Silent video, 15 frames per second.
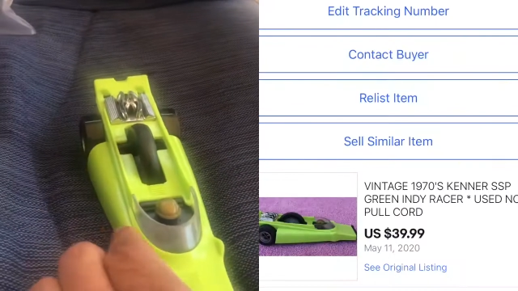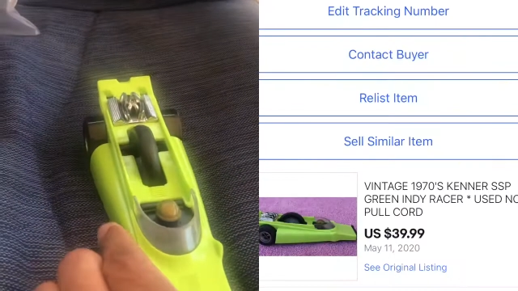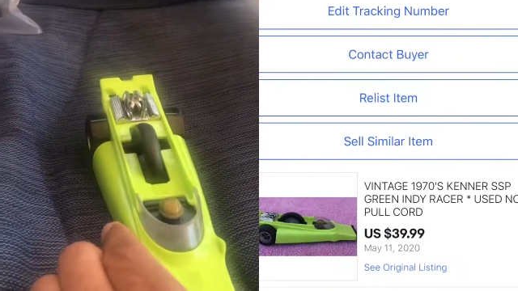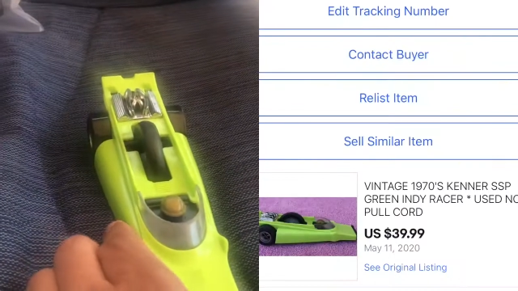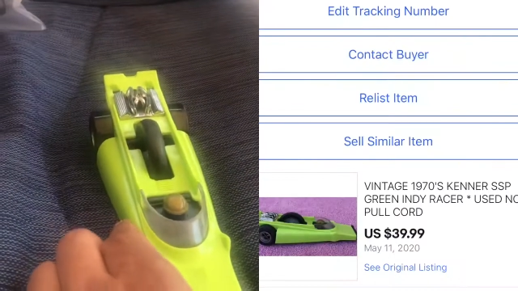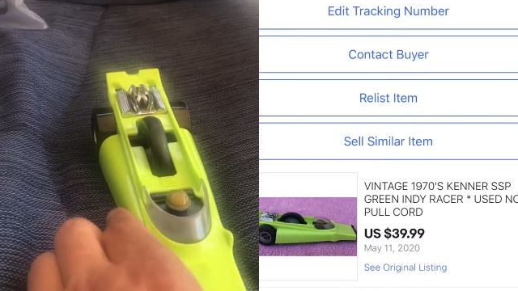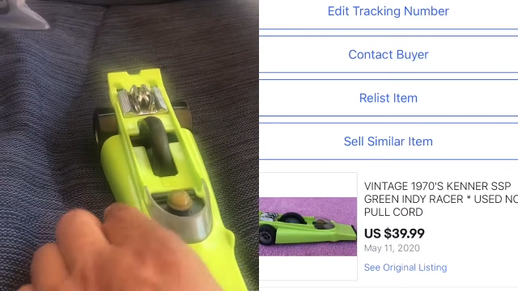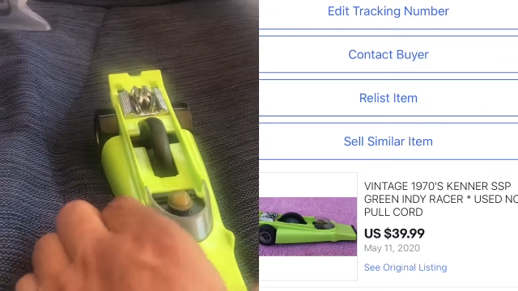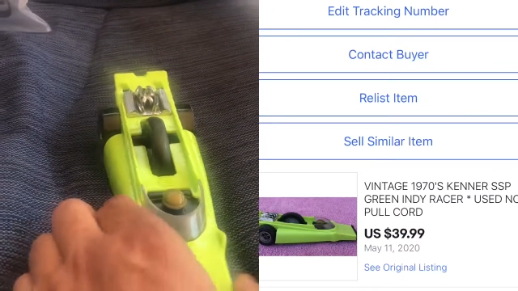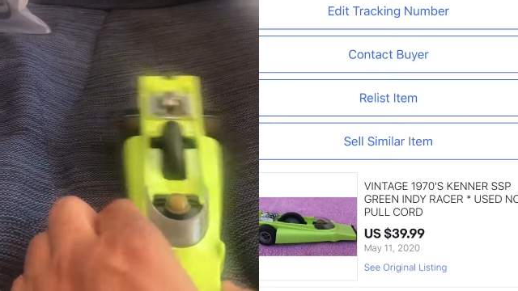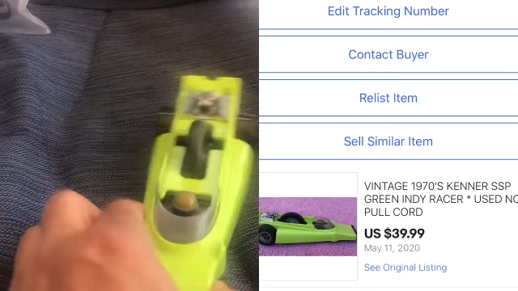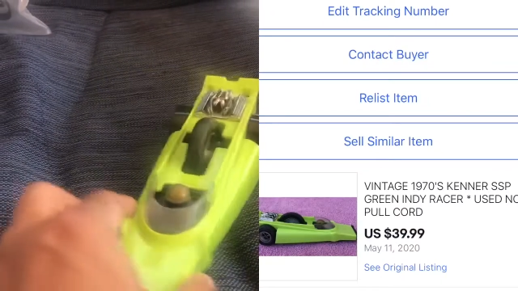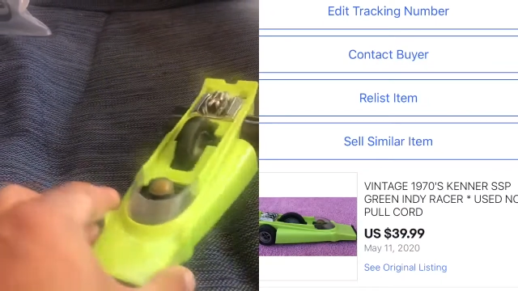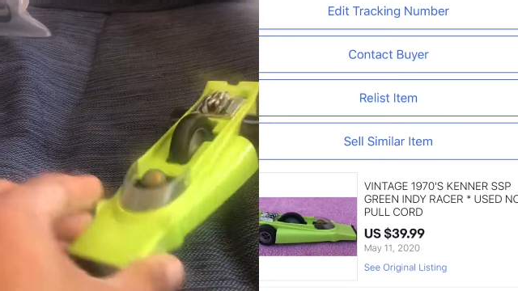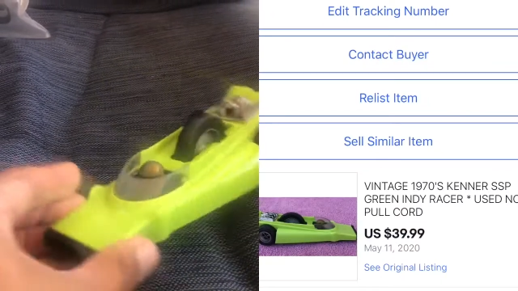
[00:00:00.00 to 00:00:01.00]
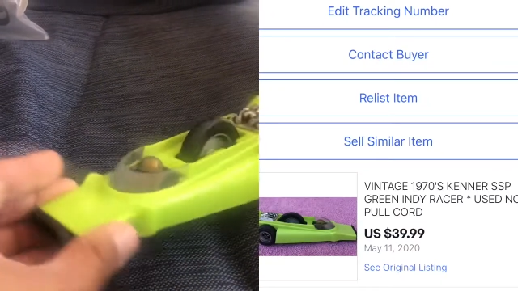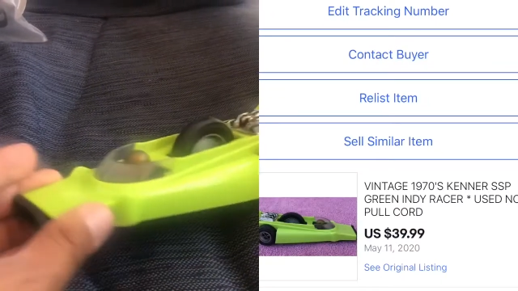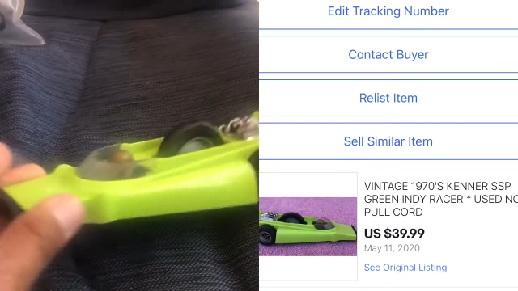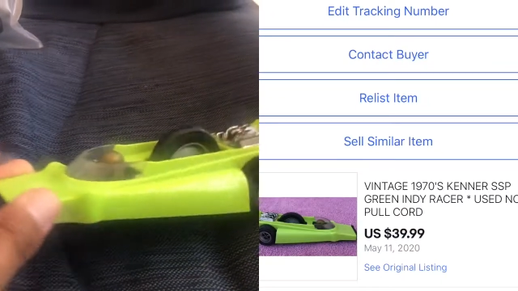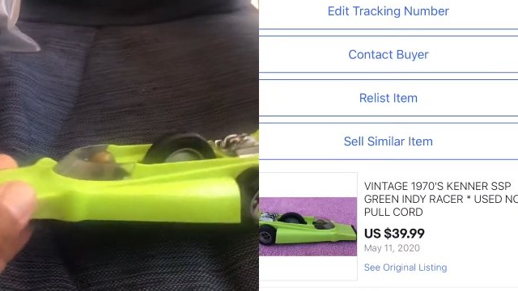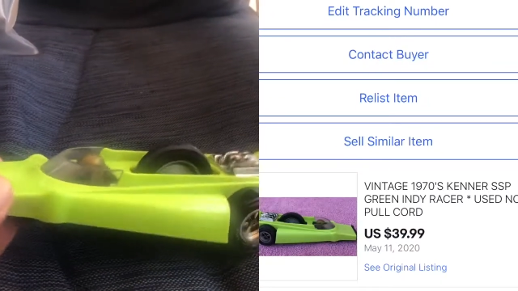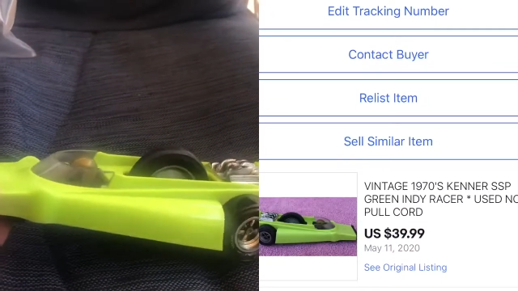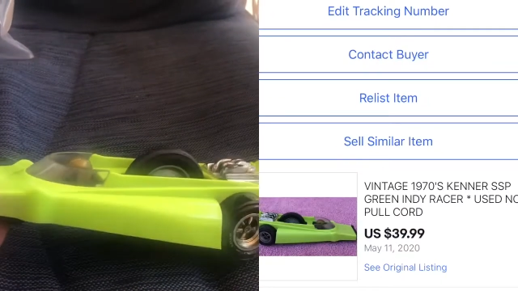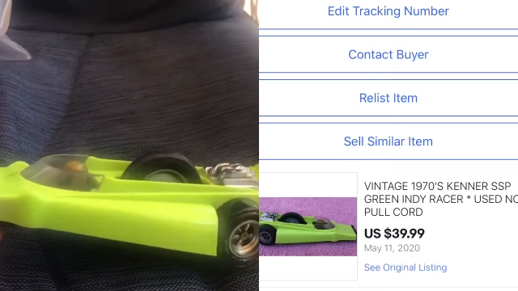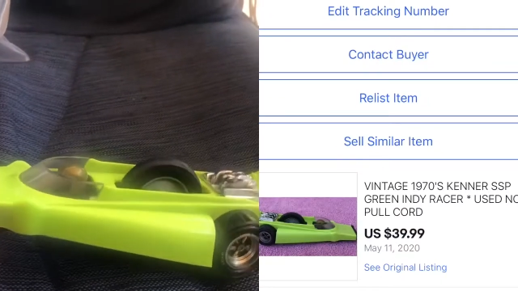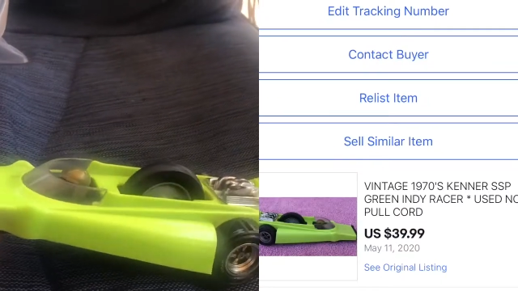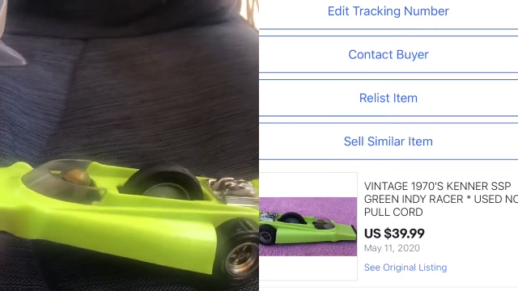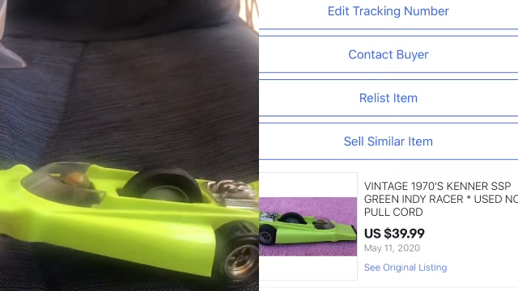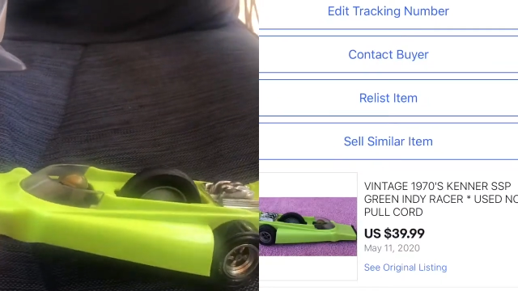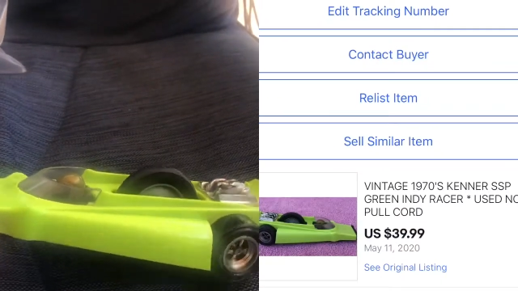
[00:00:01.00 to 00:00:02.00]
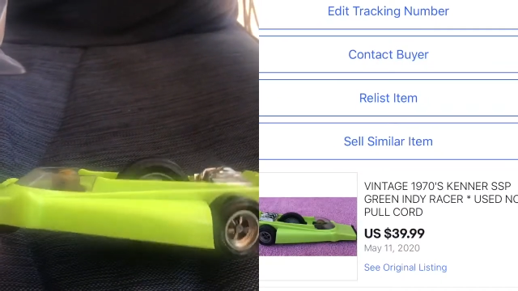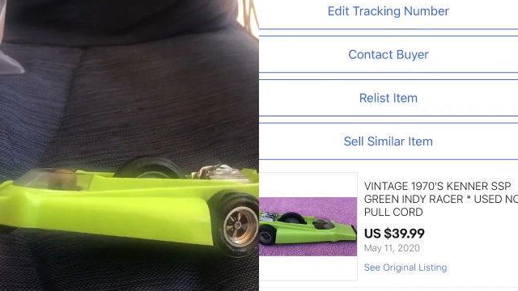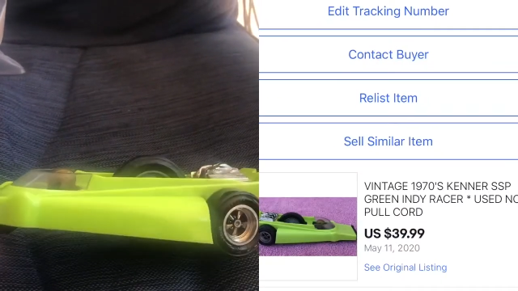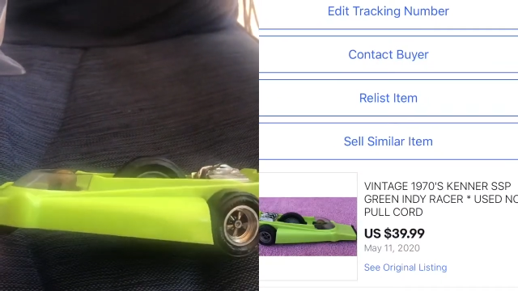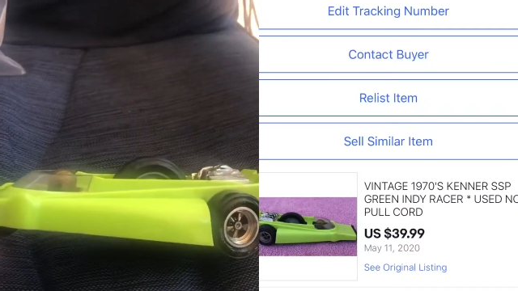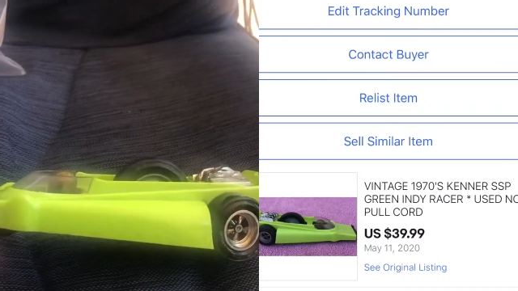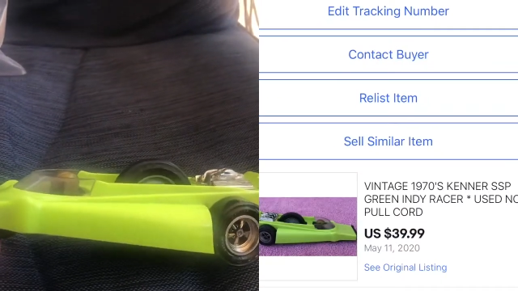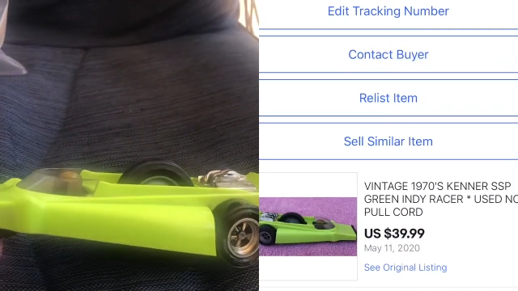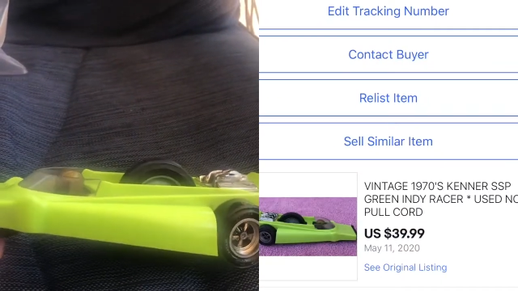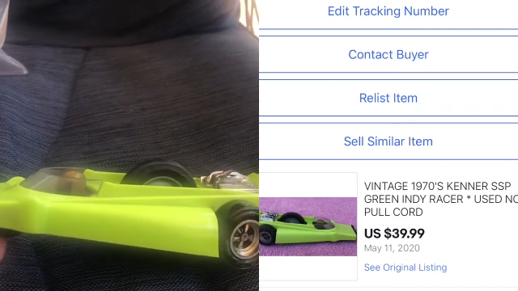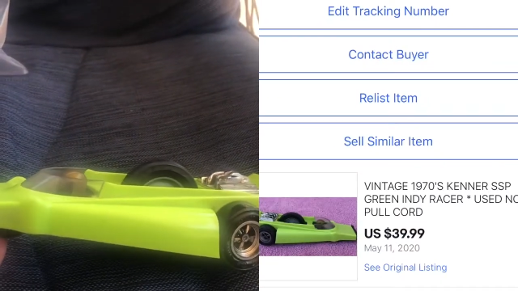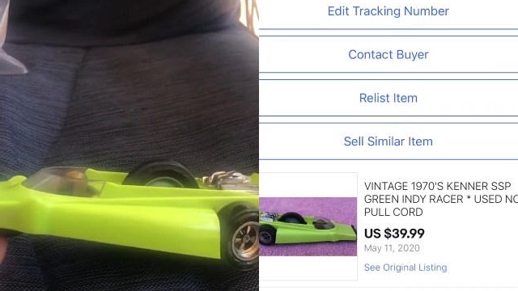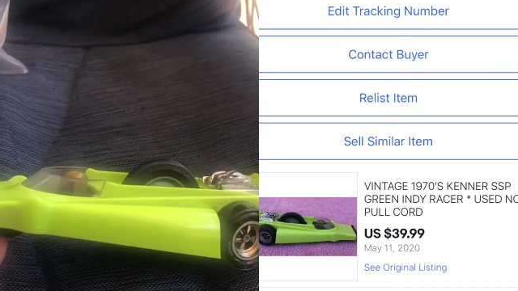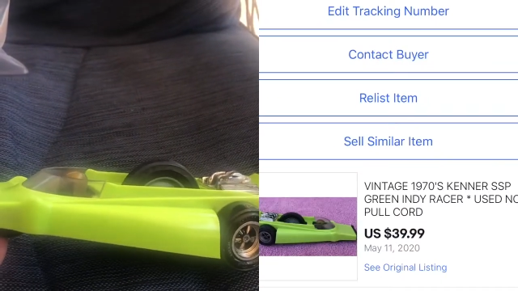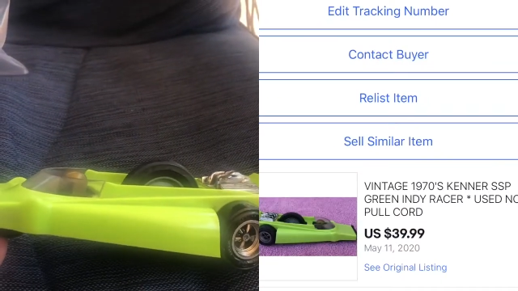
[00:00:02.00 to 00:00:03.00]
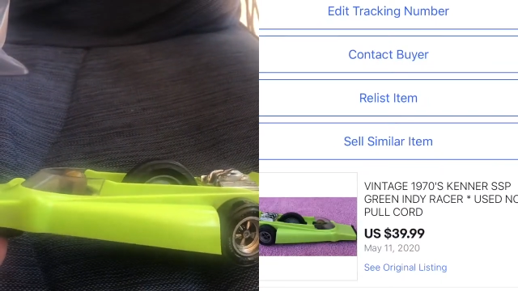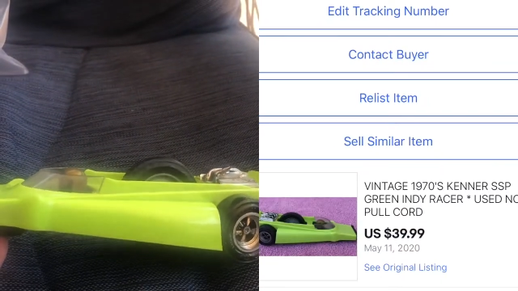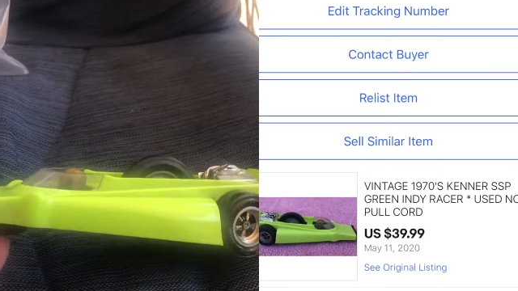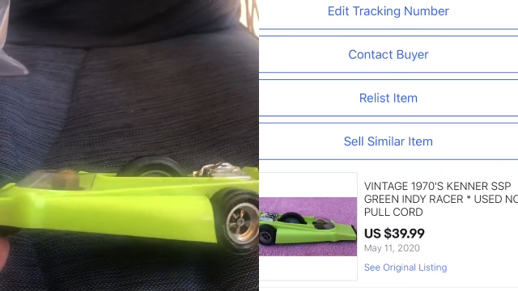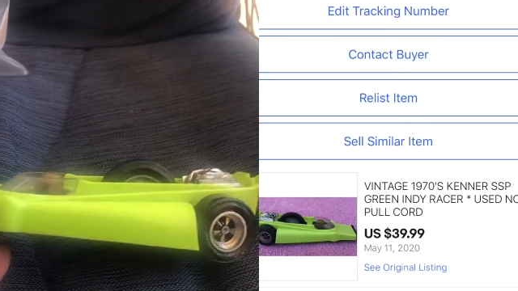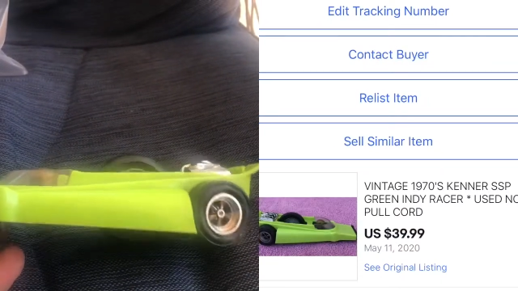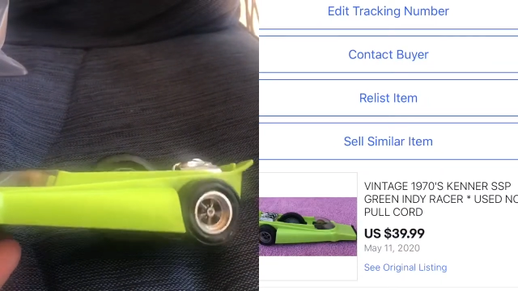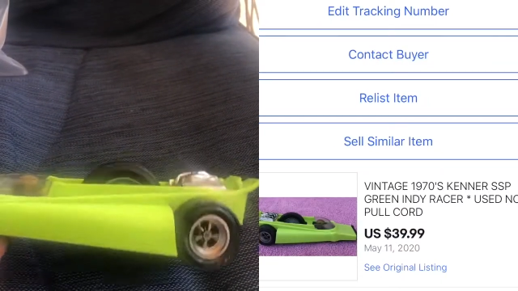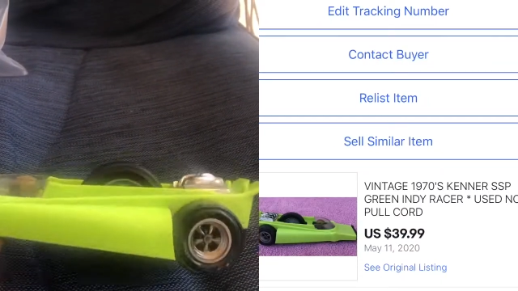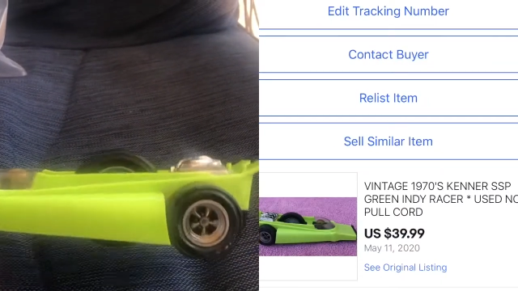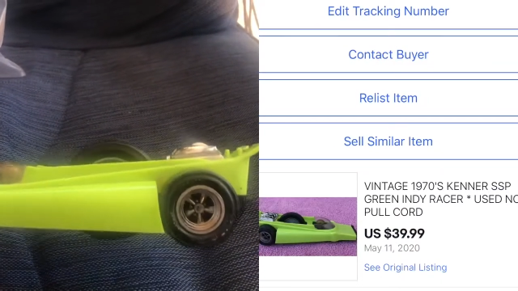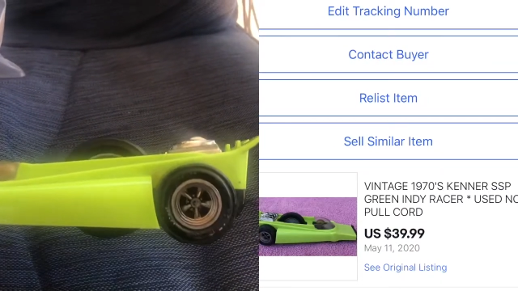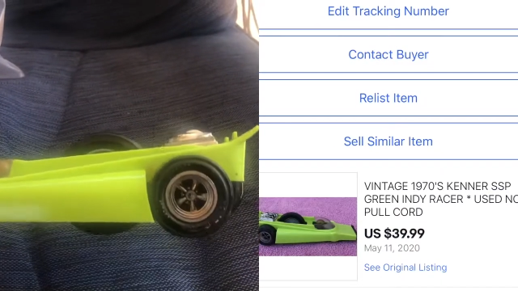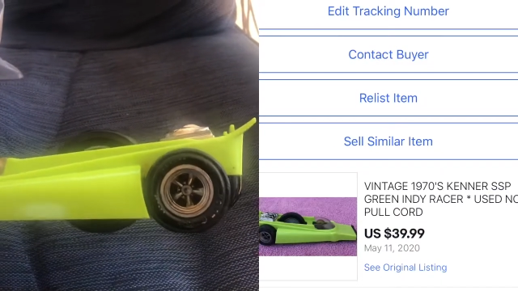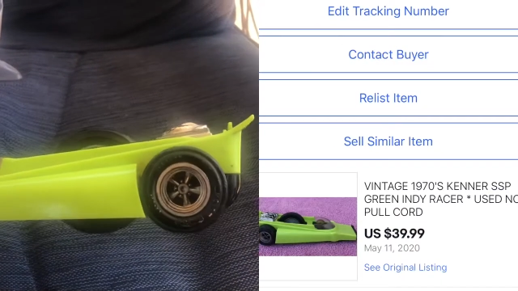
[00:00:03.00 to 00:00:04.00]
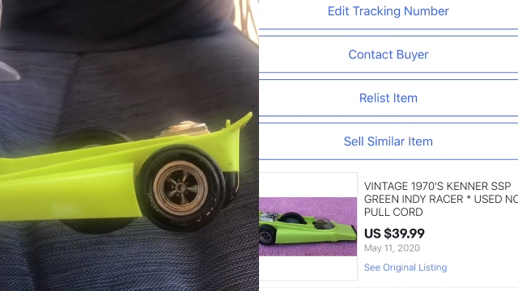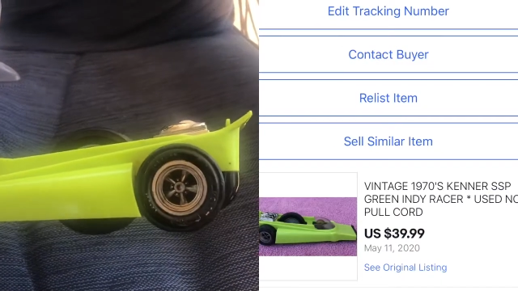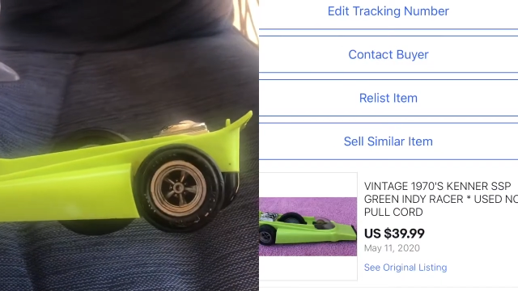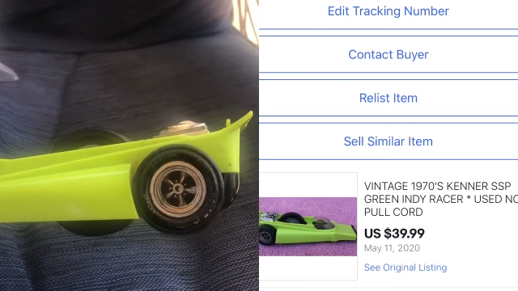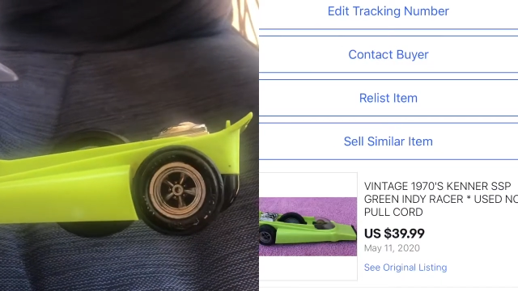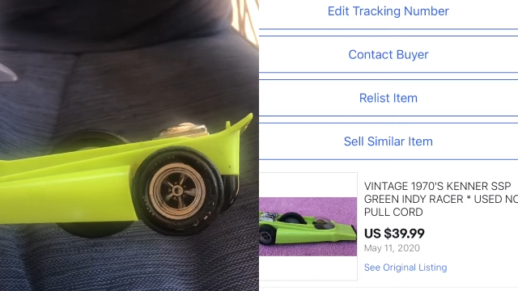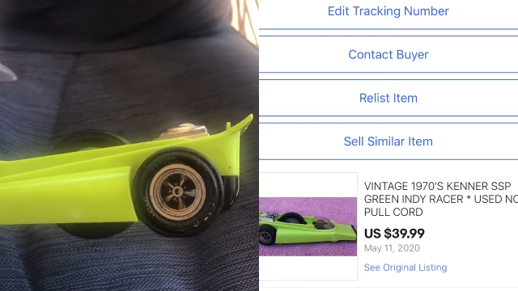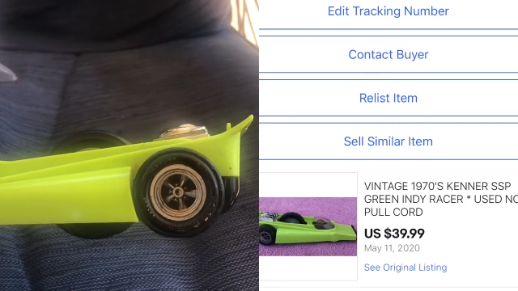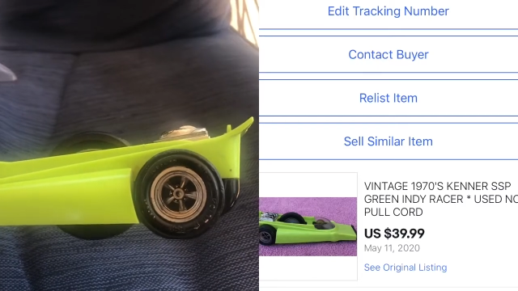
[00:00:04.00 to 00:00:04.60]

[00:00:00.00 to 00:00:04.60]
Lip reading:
Nobody's mouth can be seen.